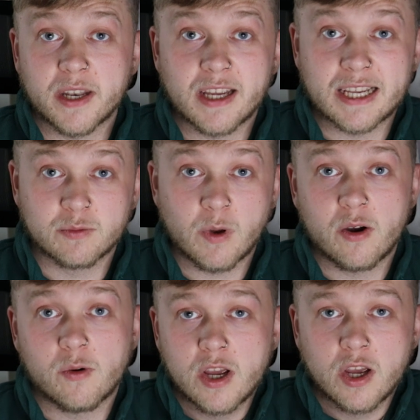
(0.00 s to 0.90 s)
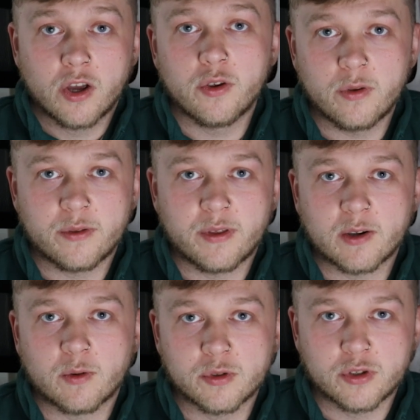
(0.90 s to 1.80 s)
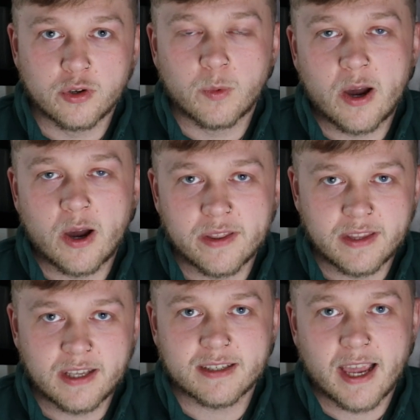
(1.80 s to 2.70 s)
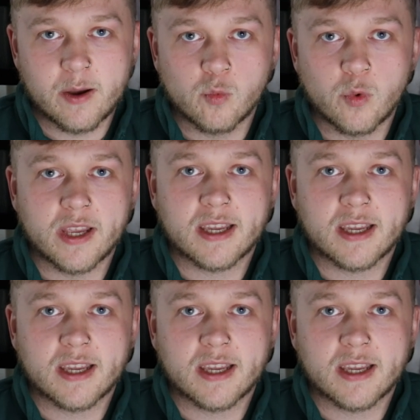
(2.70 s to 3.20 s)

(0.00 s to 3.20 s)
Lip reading: as well who you think will do well in this game week.